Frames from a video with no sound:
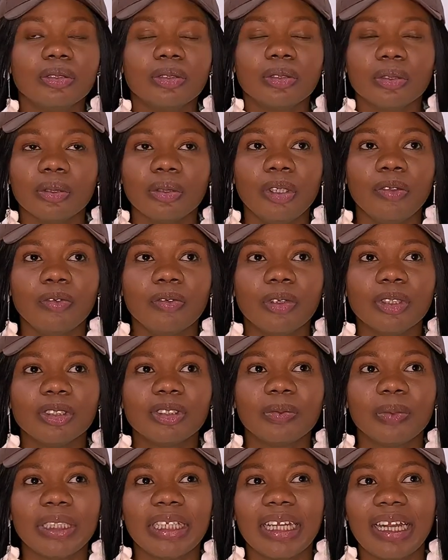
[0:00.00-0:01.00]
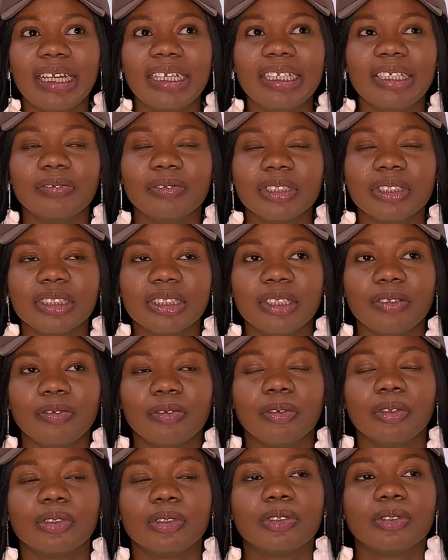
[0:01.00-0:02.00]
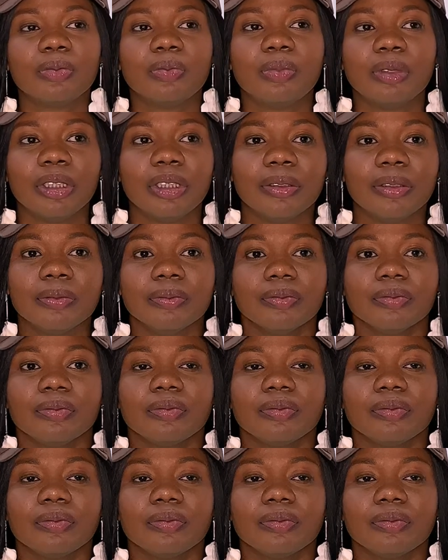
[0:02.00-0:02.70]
So if you want to be that living, if you want to be